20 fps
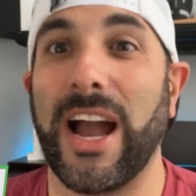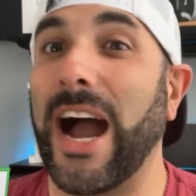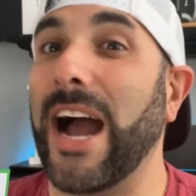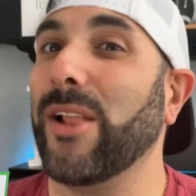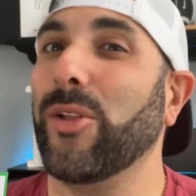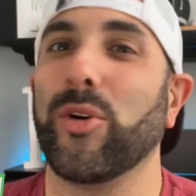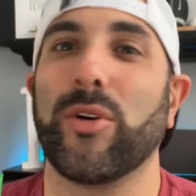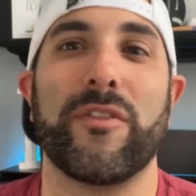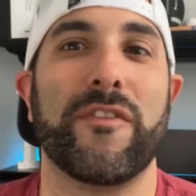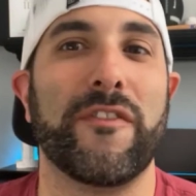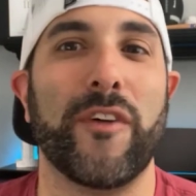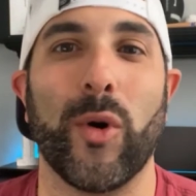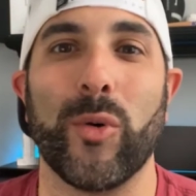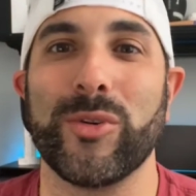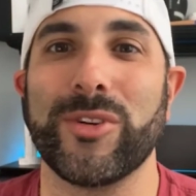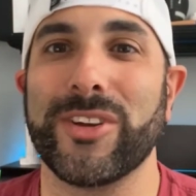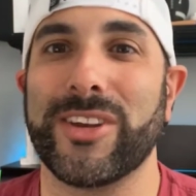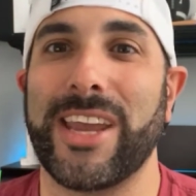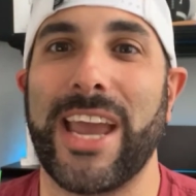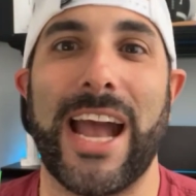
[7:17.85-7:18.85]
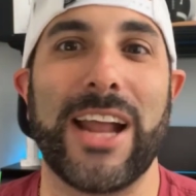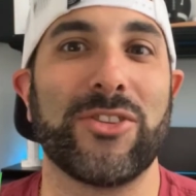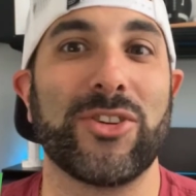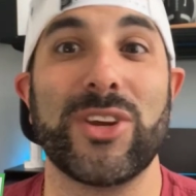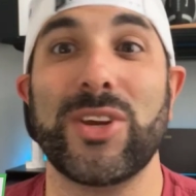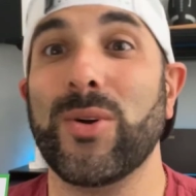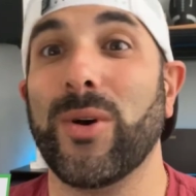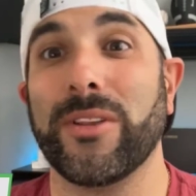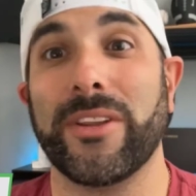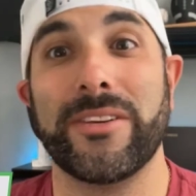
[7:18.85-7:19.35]
I look forward to catching
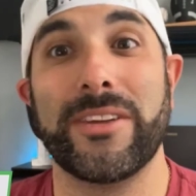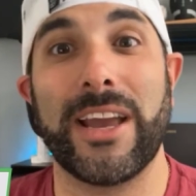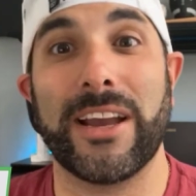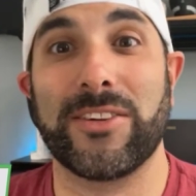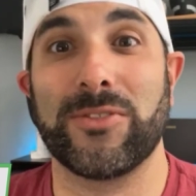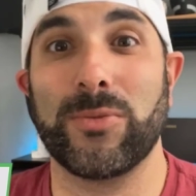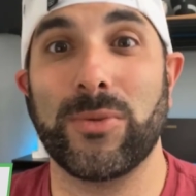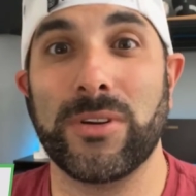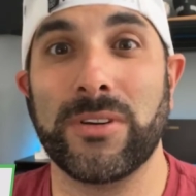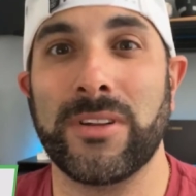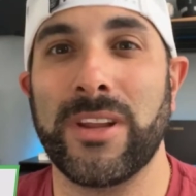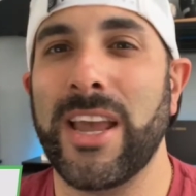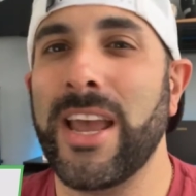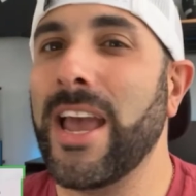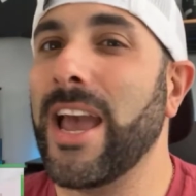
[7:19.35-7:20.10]
you on the next one.